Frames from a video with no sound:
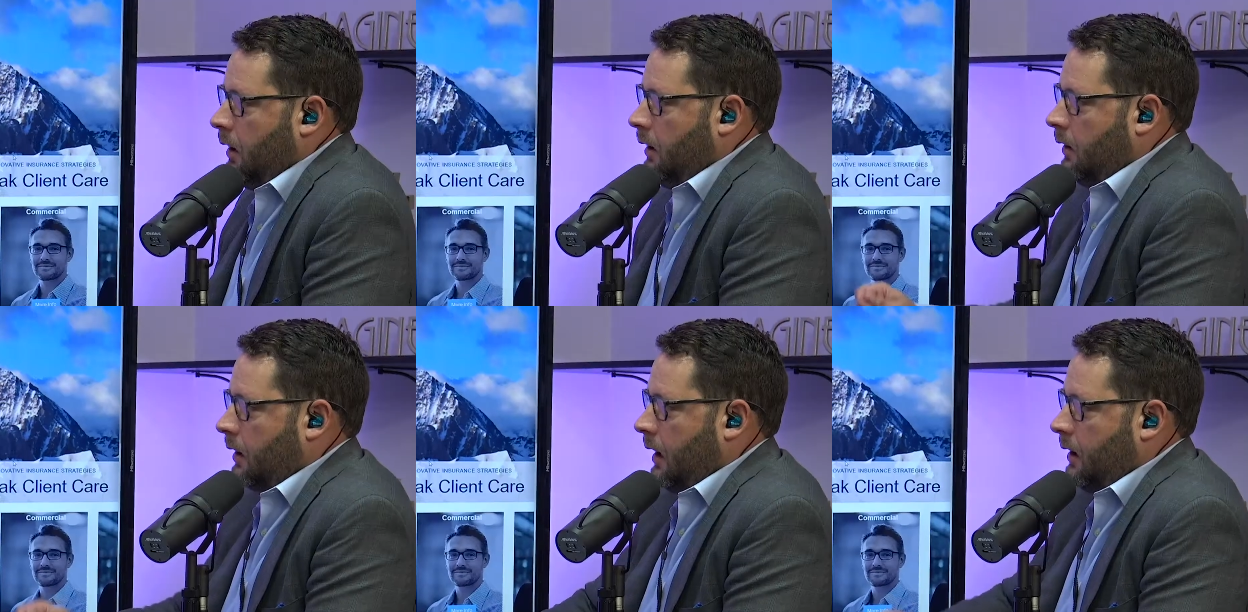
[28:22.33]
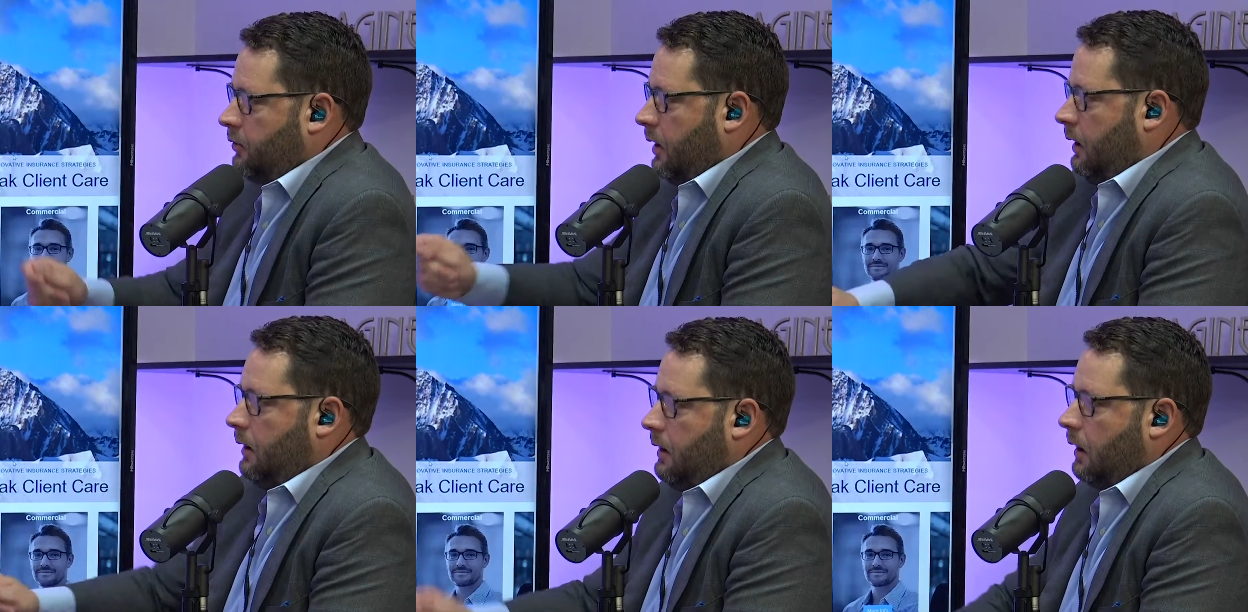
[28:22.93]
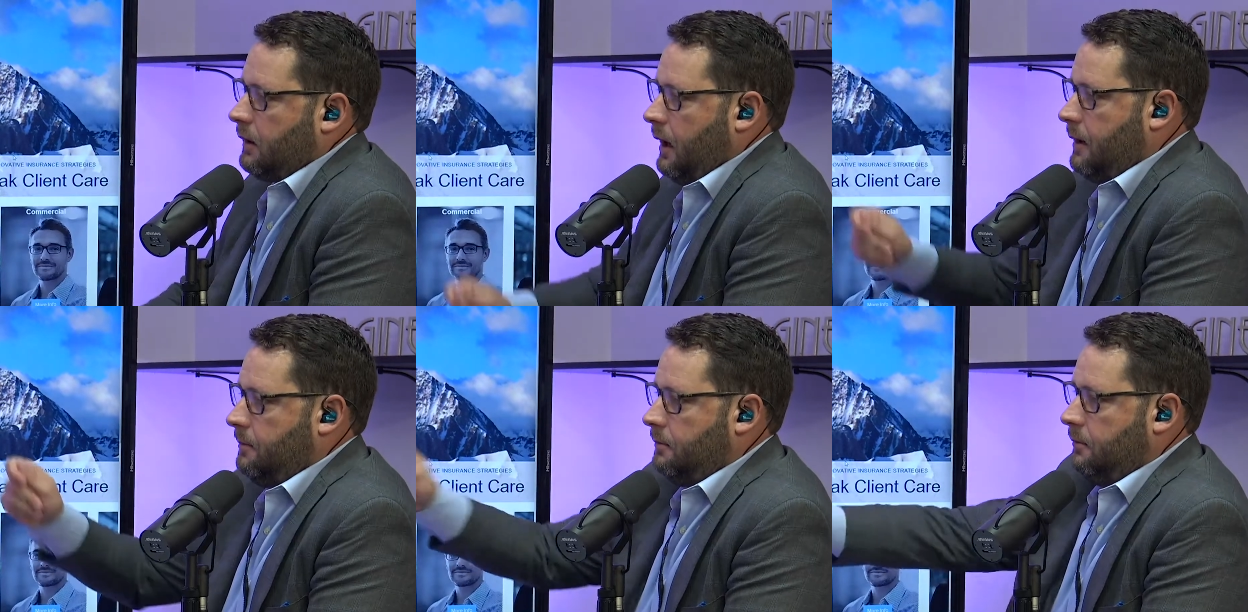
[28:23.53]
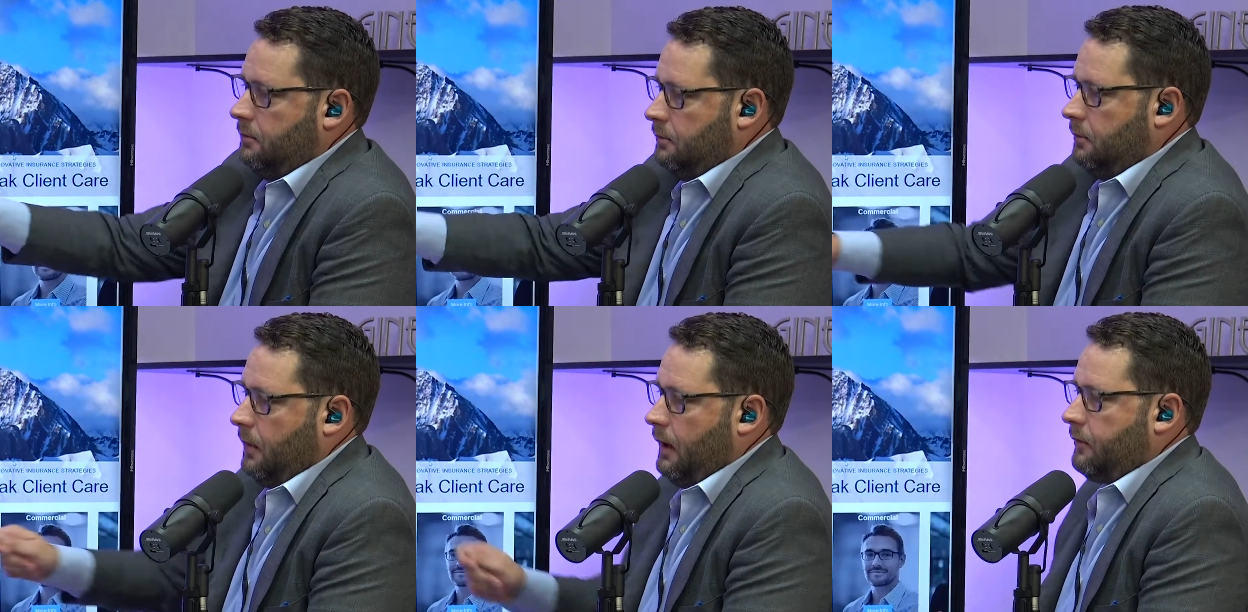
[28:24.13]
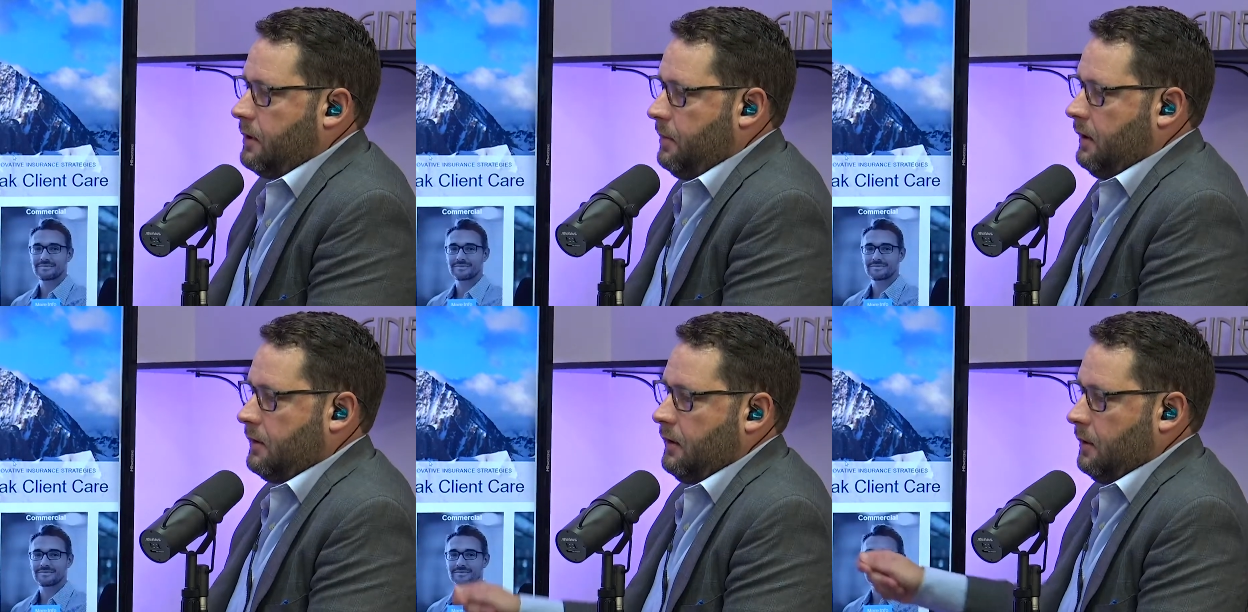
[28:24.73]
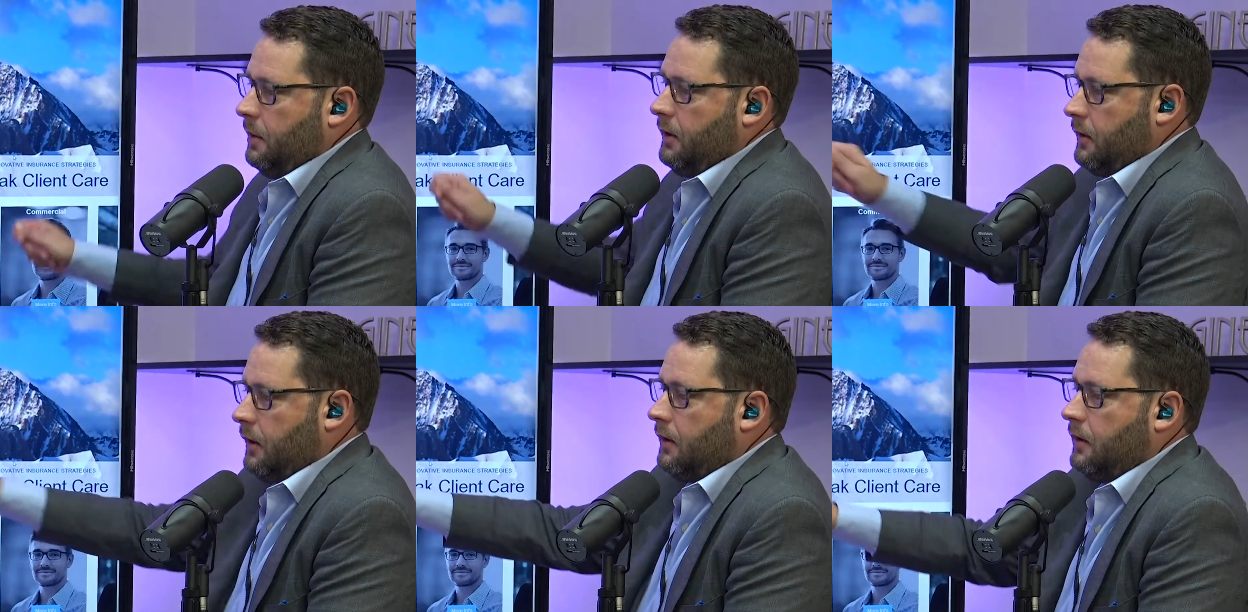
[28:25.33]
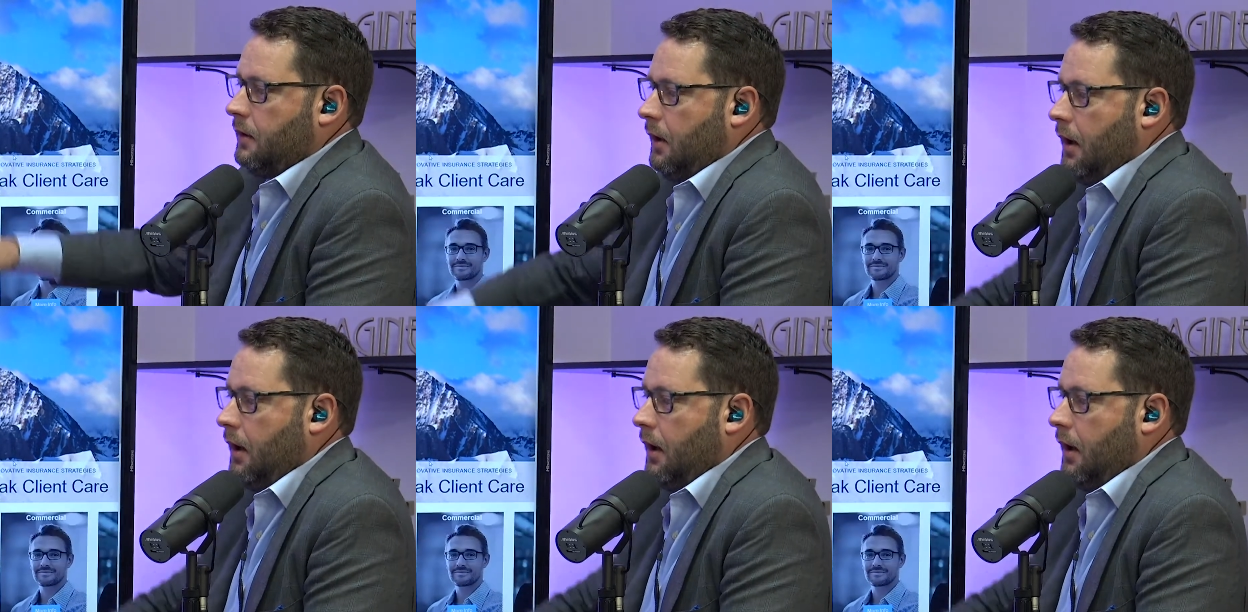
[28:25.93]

Speaker 1: they're kind of trying to duct tape every piece of their oh, business yeah.